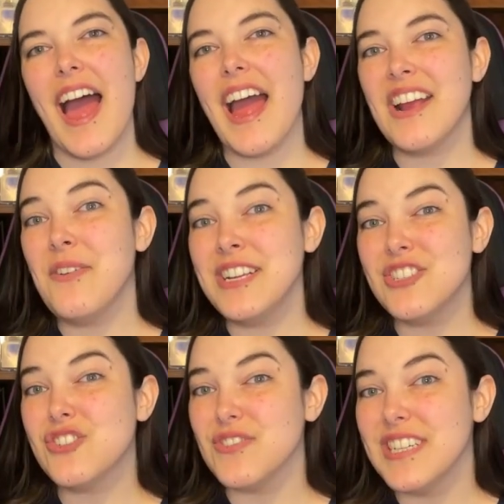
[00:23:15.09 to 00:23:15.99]
I quite
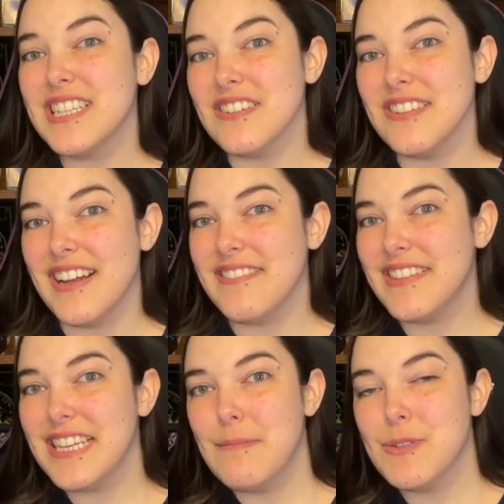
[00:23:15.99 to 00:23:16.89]
enjoyed a lot of
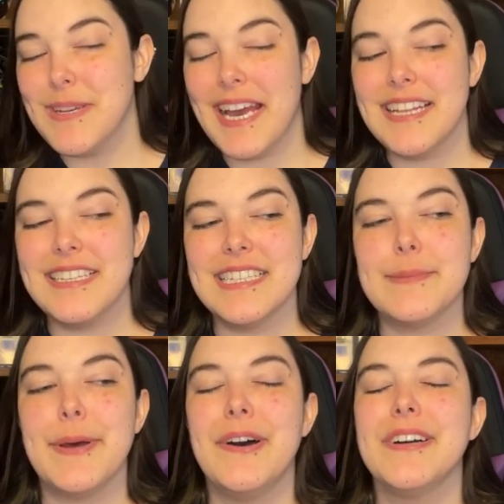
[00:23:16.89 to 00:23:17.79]
the yums we had in this
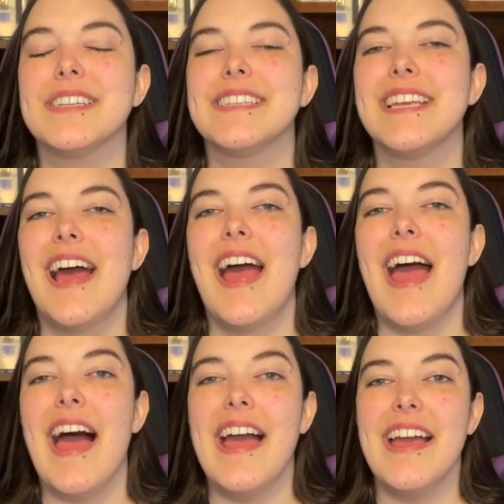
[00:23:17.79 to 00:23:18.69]
box.
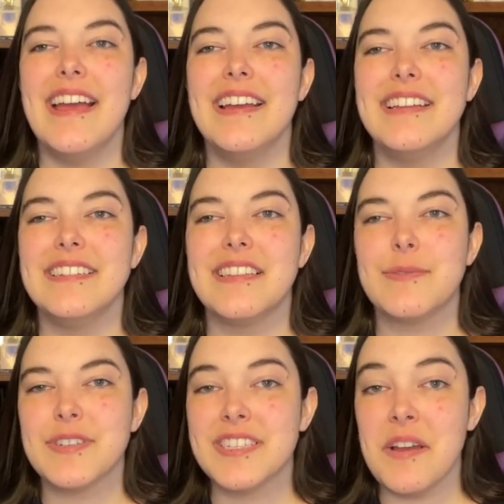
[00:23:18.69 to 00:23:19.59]
And there
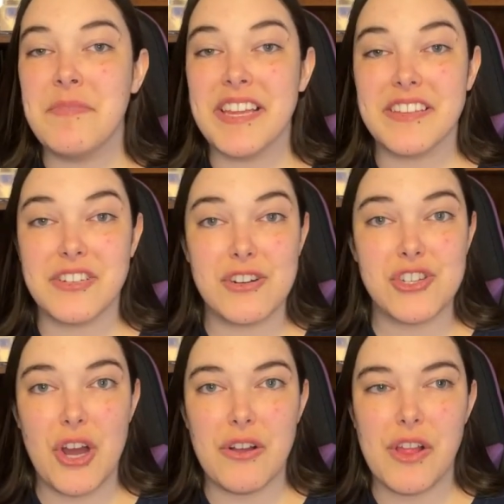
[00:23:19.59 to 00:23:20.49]
were some, like the dark
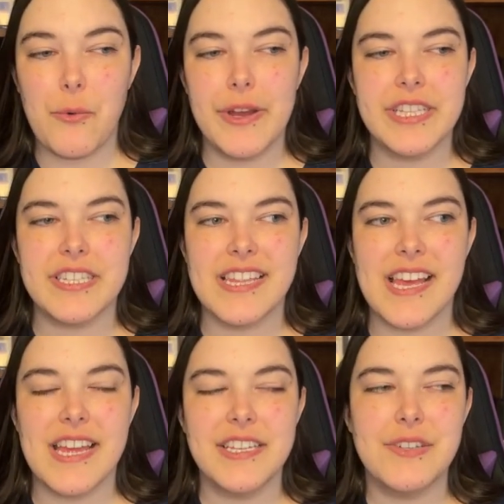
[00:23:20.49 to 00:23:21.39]
chocolate ones,
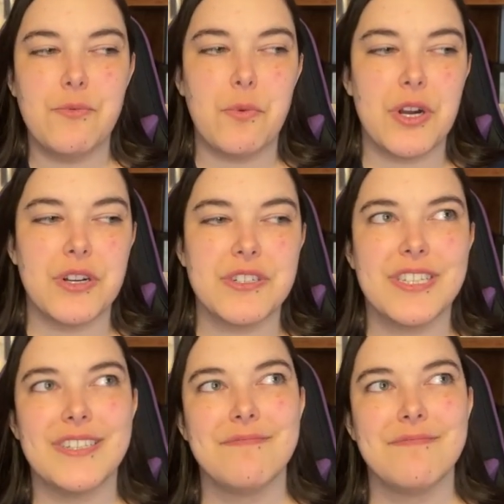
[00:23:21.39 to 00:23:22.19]
that weren't